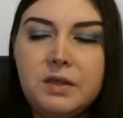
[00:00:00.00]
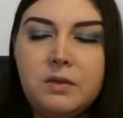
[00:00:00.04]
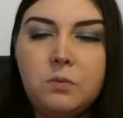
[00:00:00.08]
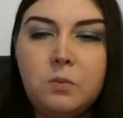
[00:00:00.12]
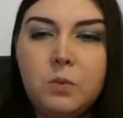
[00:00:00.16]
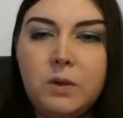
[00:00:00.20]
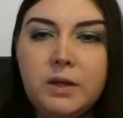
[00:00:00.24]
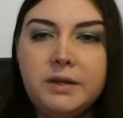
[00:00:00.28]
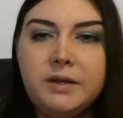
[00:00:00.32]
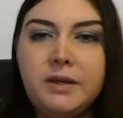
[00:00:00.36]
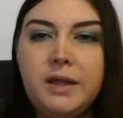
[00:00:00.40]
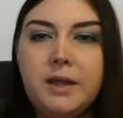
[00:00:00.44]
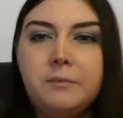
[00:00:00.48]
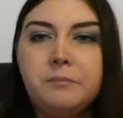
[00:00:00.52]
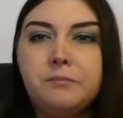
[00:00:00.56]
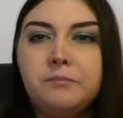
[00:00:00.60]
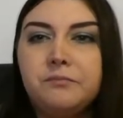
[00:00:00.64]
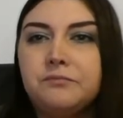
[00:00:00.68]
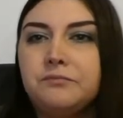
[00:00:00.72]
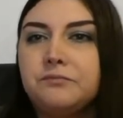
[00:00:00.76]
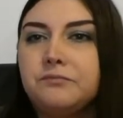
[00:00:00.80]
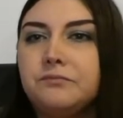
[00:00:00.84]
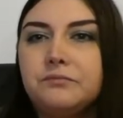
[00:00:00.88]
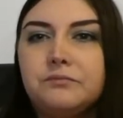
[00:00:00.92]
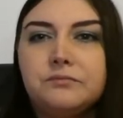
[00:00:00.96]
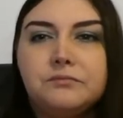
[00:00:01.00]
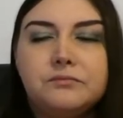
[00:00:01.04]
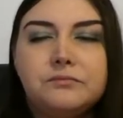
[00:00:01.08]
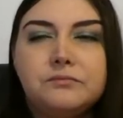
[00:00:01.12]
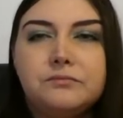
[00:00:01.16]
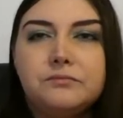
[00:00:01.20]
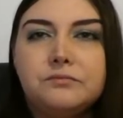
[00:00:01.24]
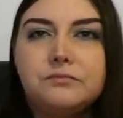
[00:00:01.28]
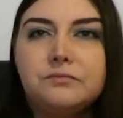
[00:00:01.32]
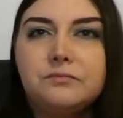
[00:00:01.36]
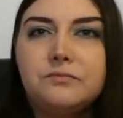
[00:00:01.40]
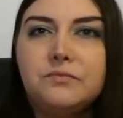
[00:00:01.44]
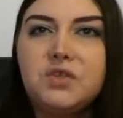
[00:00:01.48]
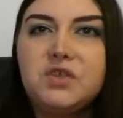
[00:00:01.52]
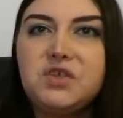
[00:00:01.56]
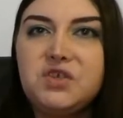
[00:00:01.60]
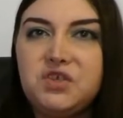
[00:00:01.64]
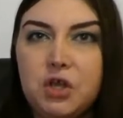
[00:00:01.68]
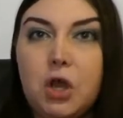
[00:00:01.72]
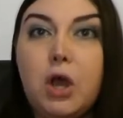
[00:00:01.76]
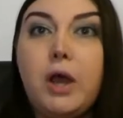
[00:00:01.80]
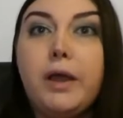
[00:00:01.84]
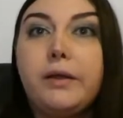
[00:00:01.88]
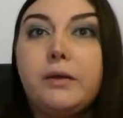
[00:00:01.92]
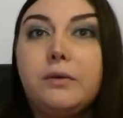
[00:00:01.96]
one um
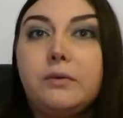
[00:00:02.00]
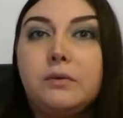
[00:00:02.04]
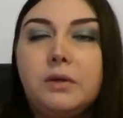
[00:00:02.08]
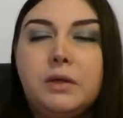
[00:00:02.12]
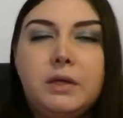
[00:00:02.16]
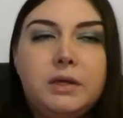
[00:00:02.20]
style.